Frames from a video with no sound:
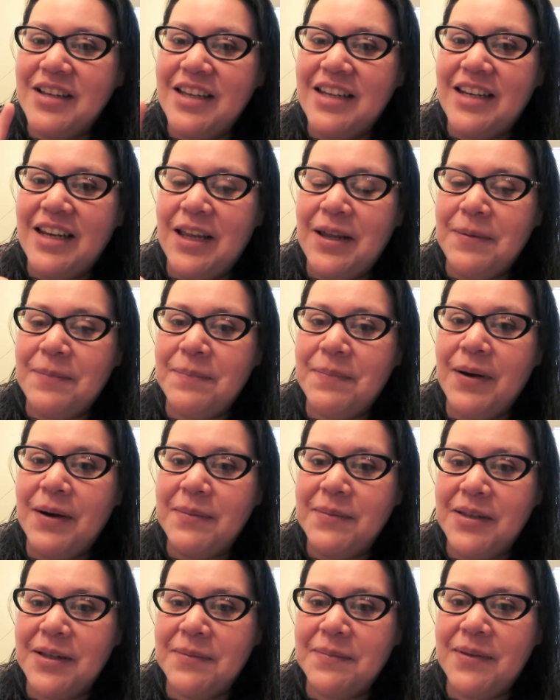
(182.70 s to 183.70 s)
in a
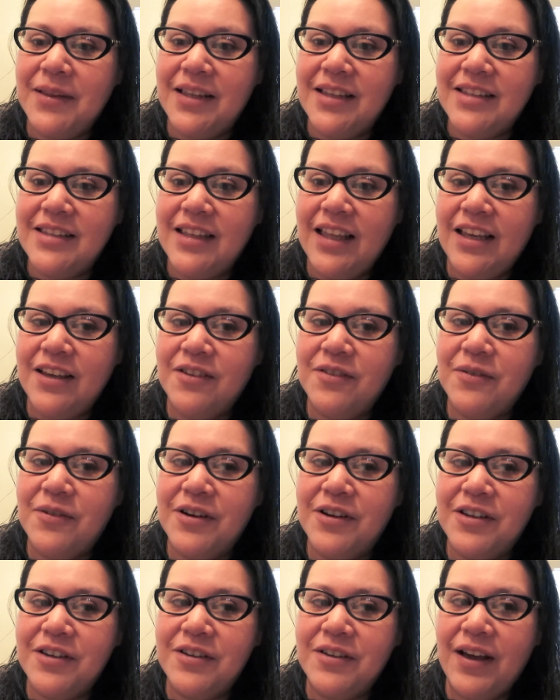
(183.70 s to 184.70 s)
public place, like where
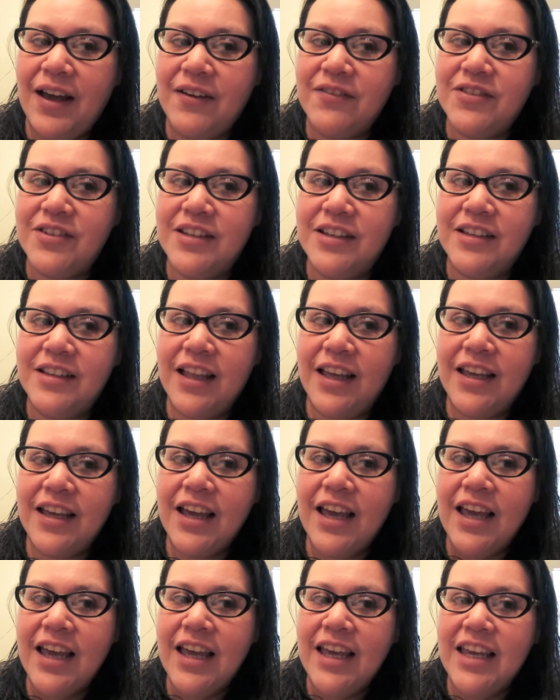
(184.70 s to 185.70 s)
you have to like
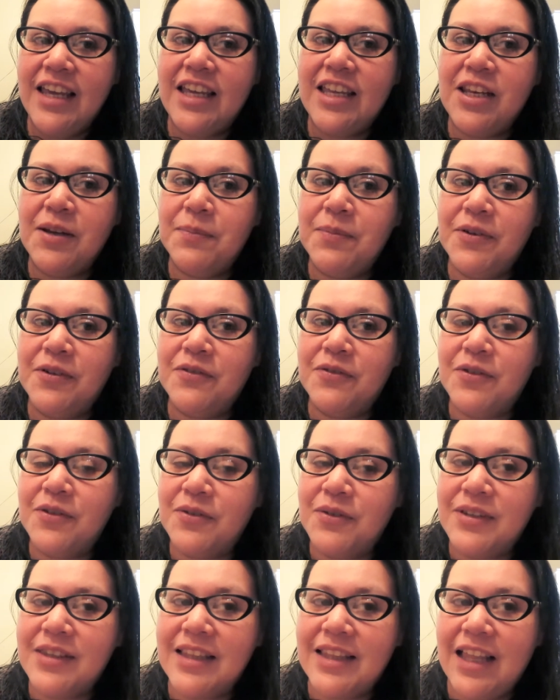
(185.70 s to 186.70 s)
heat up your food
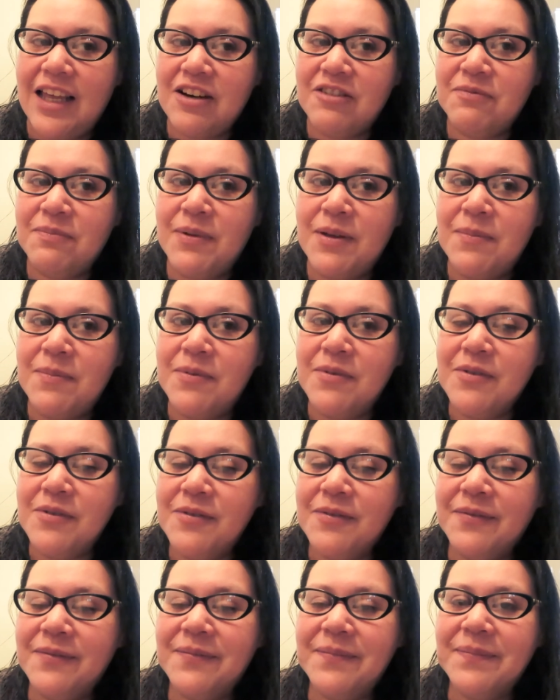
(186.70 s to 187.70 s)
with a lot of people,
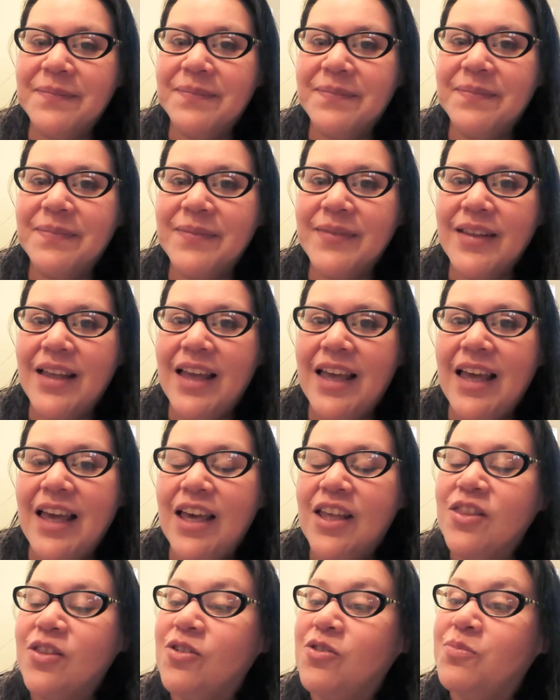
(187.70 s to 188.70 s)

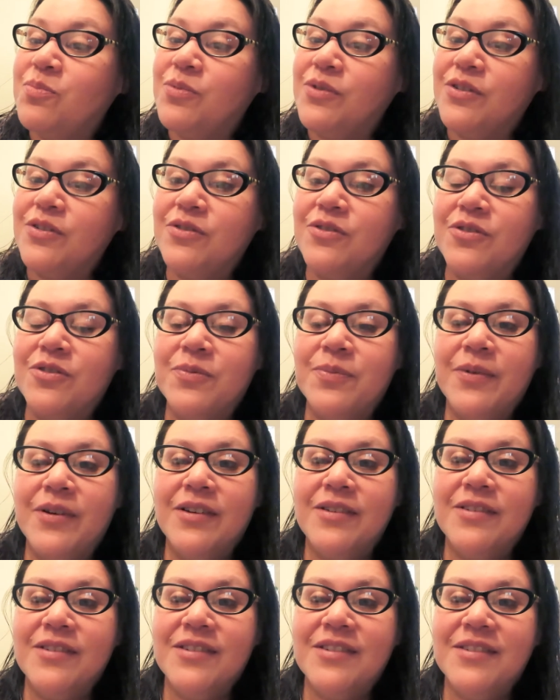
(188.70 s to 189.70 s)
those Brussels
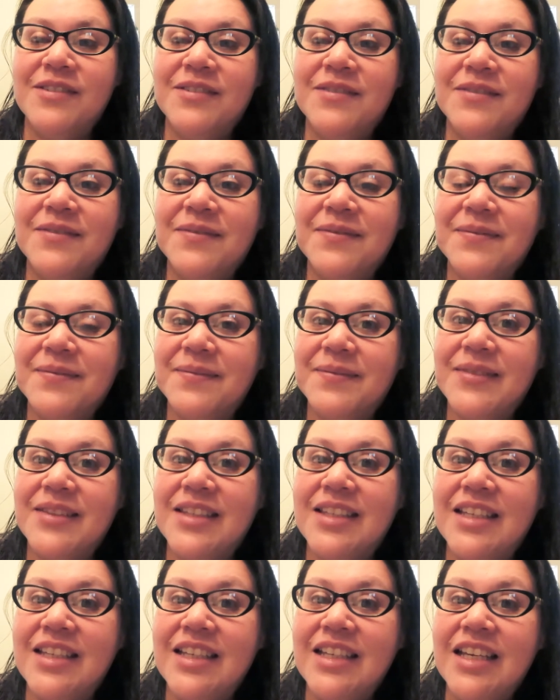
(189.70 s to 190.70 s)
sprouts,
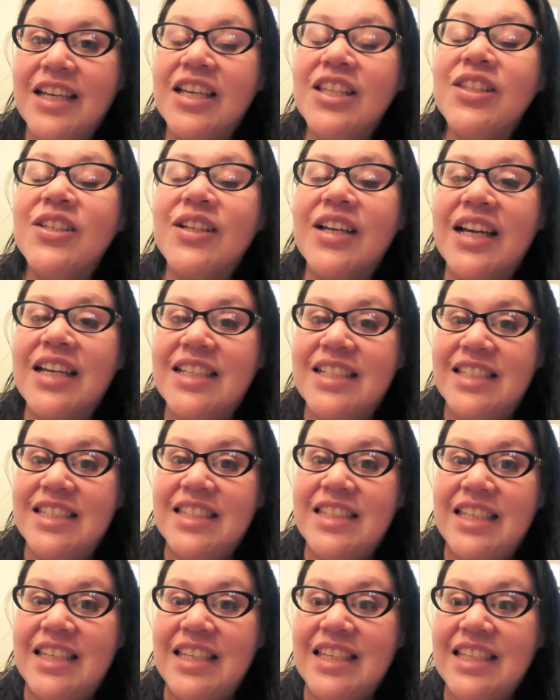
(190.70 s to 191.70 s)
they're kind of
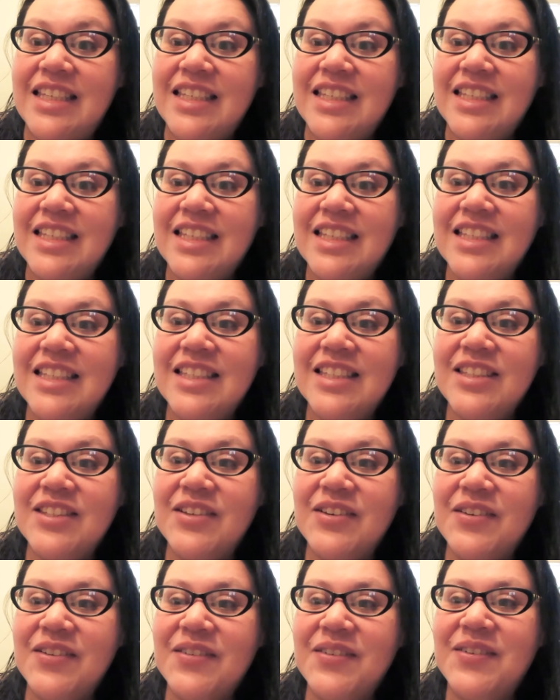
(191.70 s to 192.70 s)
stinky.
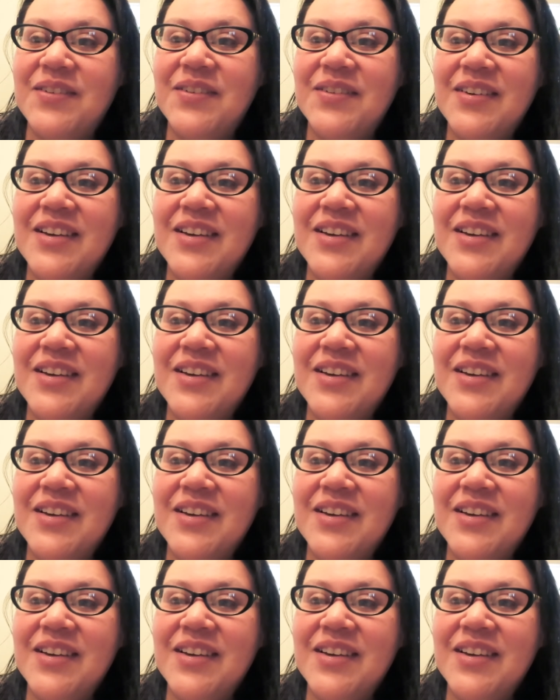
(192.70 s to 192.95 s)
So